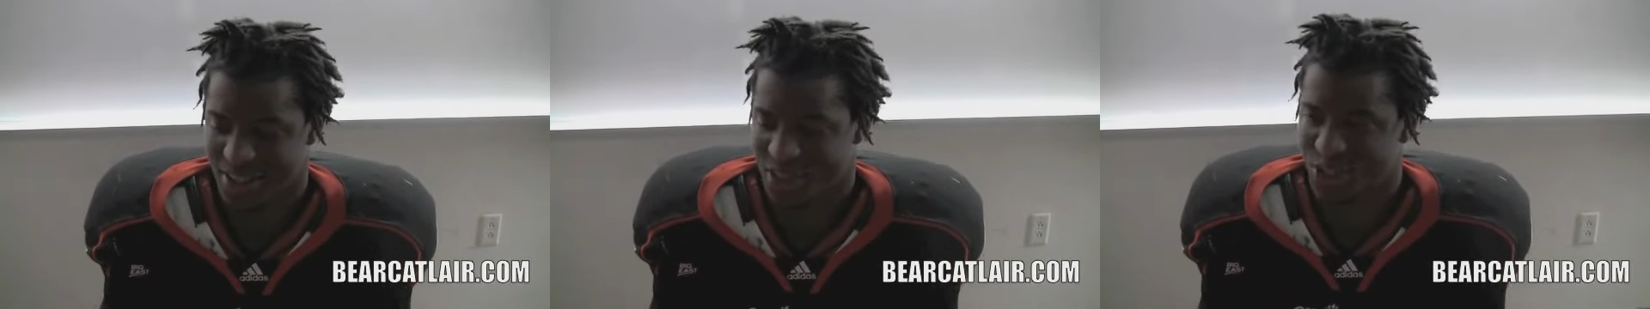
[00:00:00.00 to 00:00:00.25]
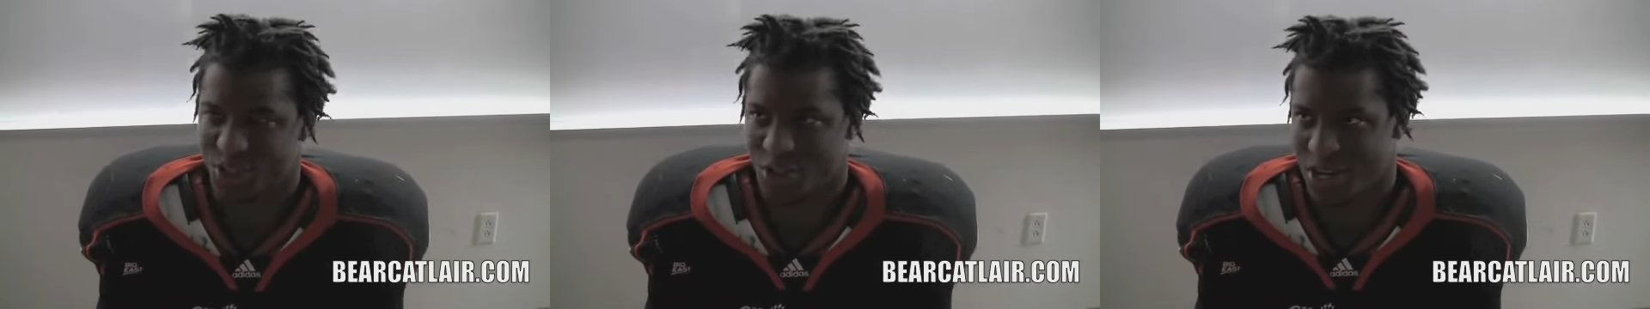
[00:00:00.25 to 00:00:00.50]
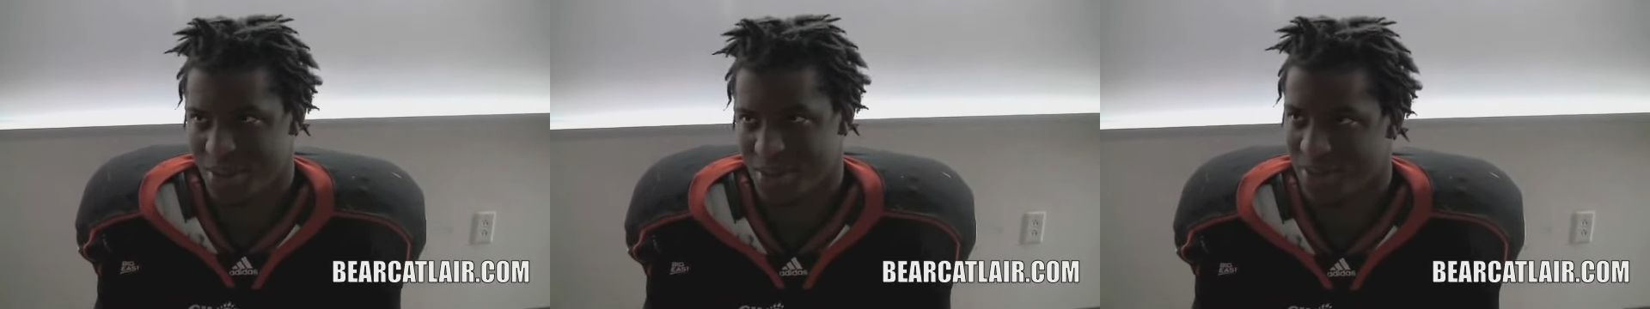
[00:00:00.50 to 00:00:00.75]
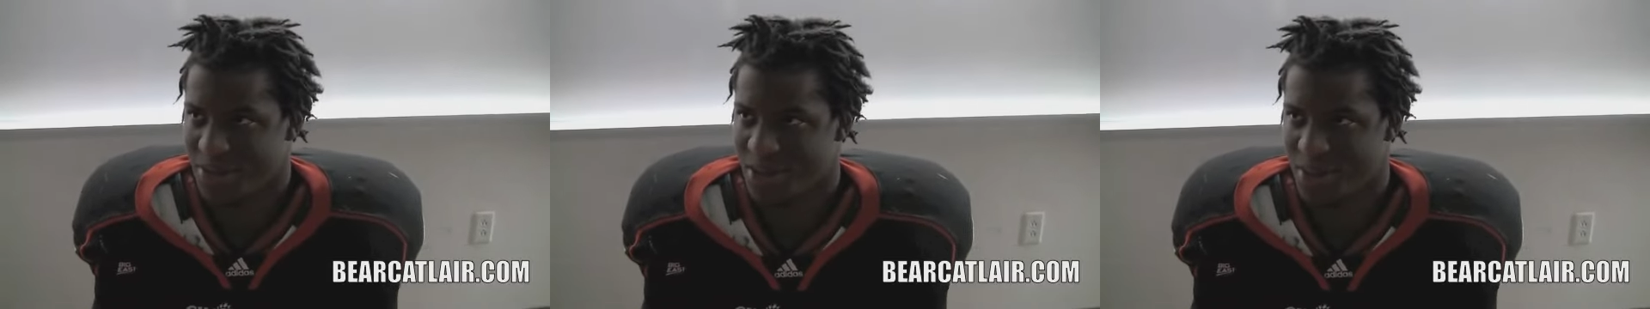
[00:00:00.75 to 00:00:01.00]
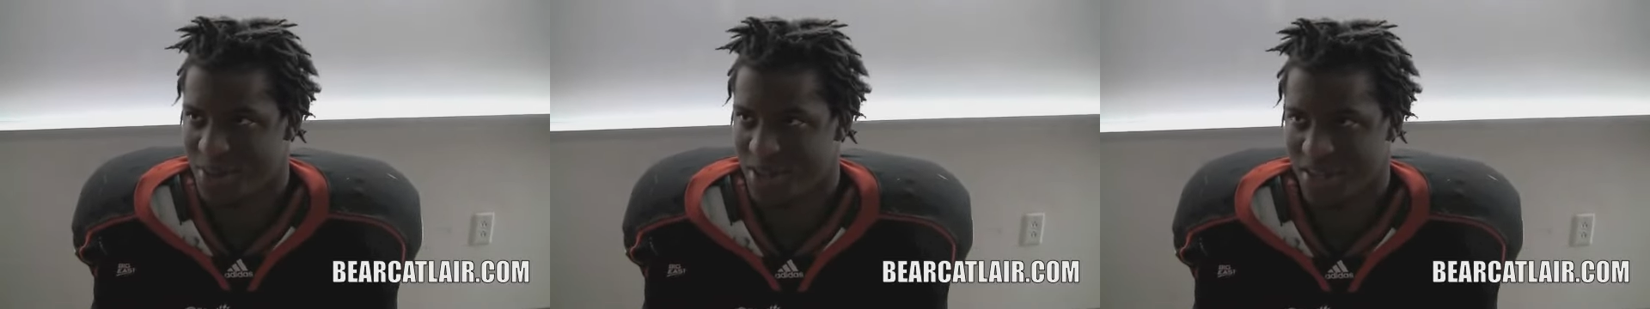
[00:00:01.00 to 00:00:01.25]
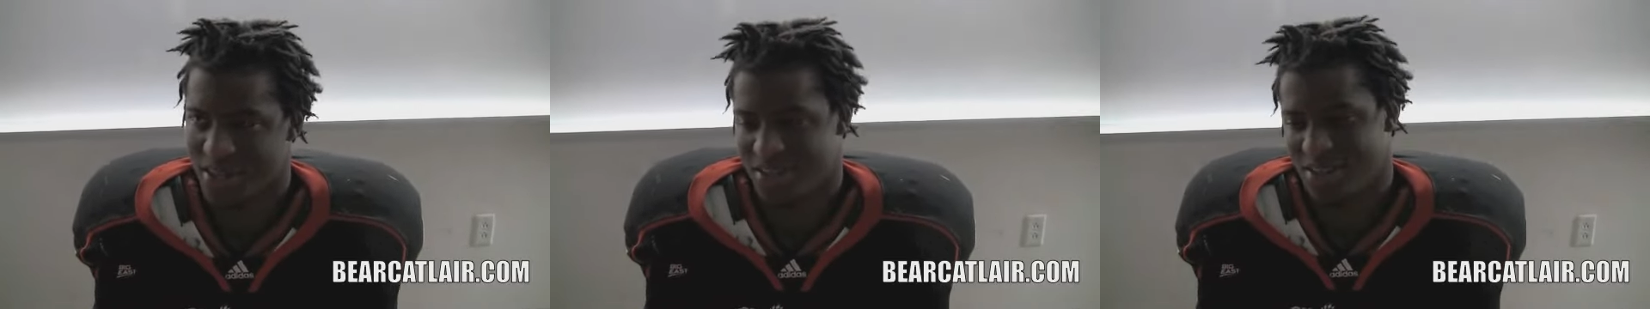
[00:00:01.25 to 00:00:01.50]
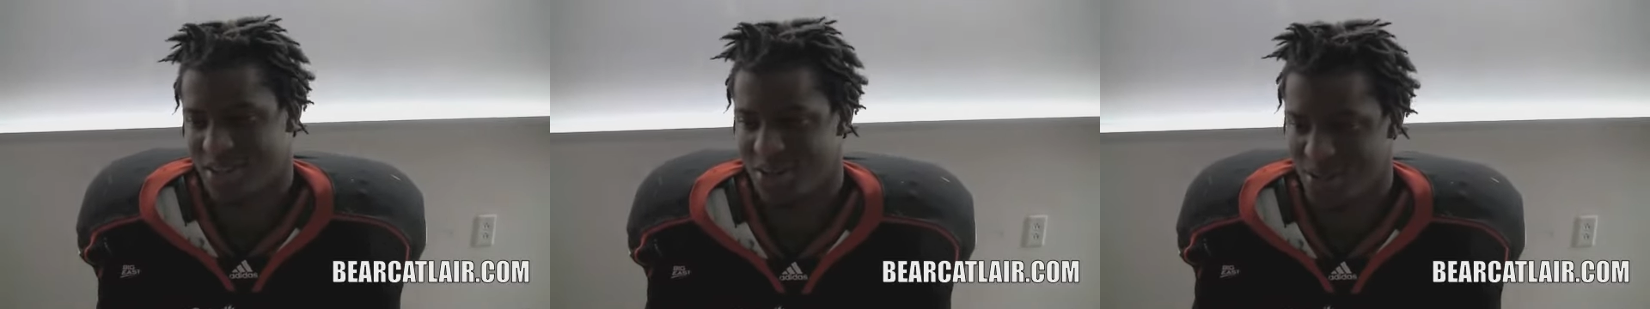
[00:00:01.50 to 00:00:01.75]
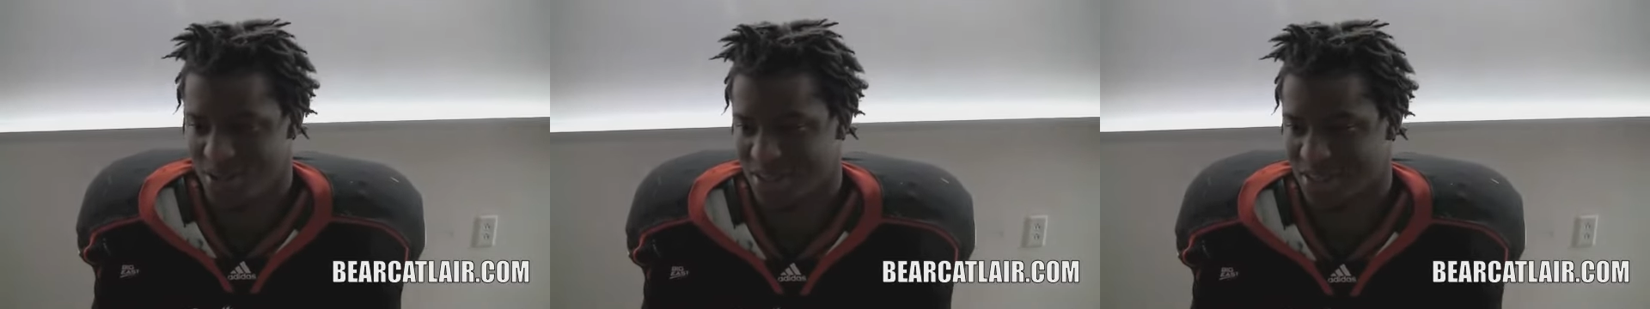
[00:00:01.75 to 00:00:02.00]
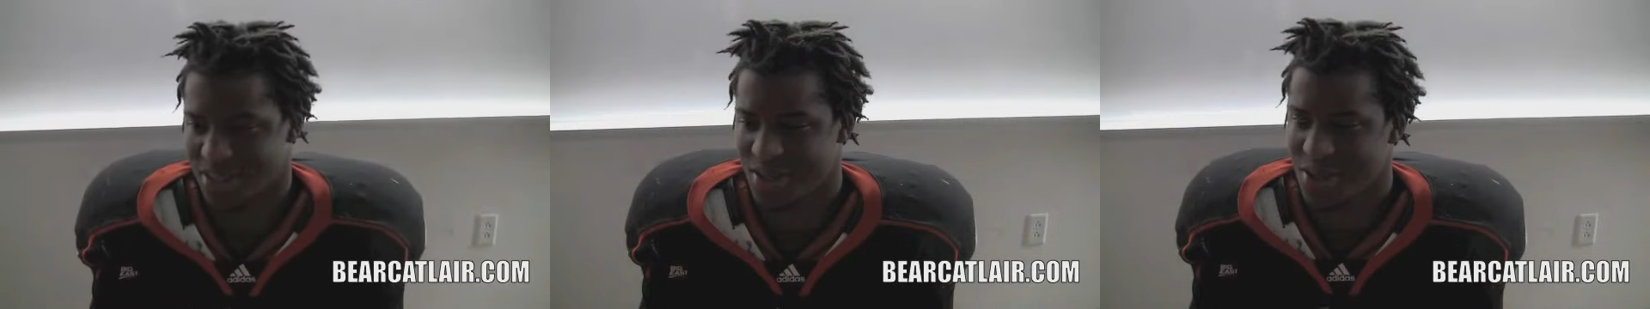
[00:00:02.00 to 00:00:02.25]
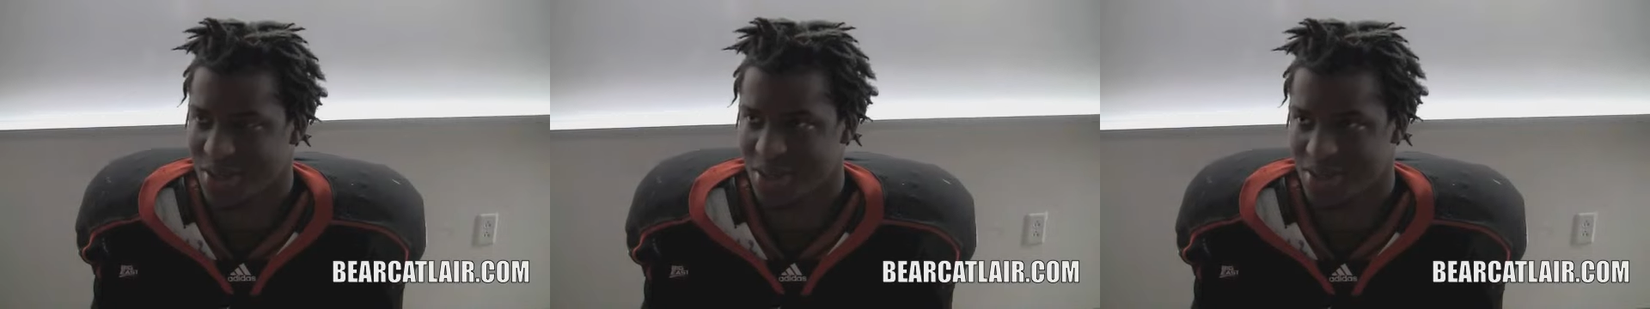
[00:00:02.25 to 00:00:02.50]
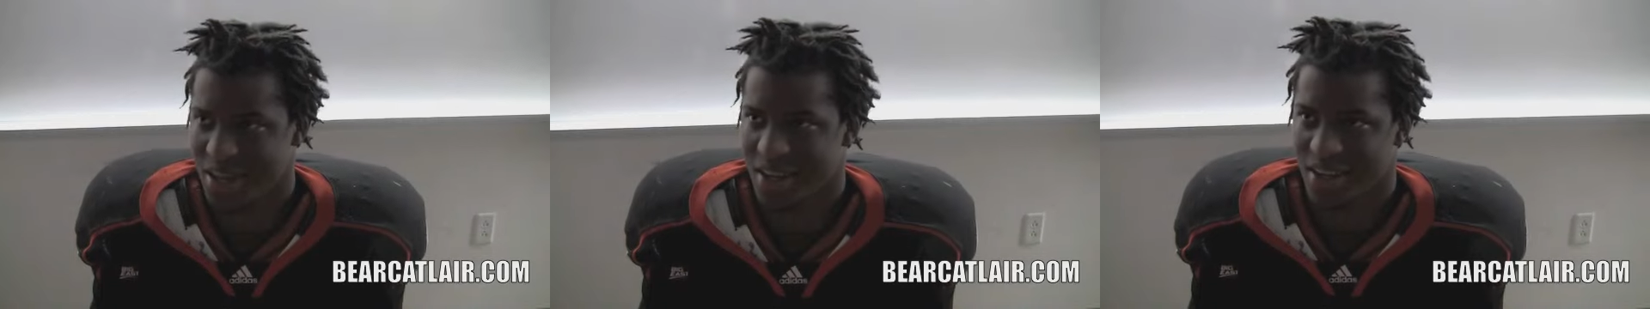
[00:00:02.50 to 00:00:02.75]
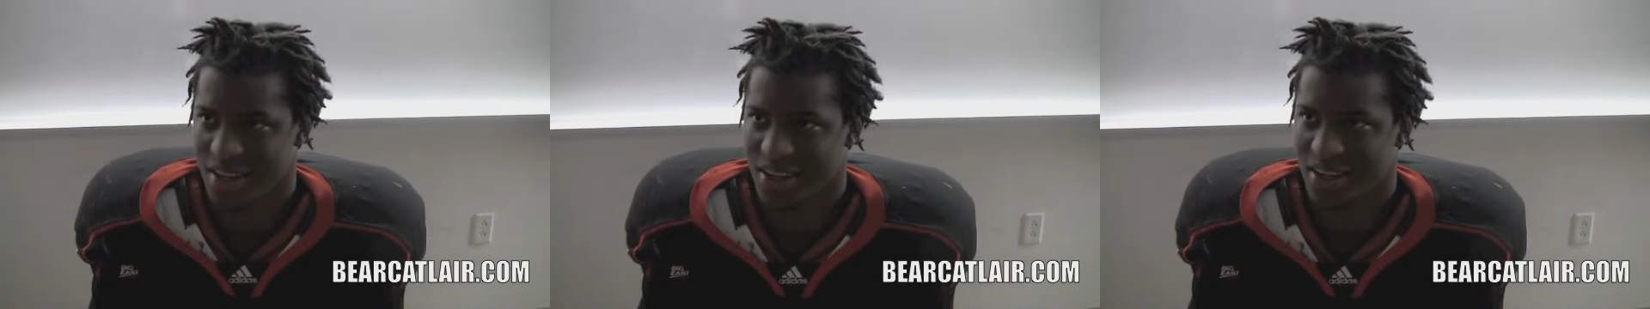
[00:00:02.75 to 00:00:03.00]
strip, you know what I mean? So it was exciting.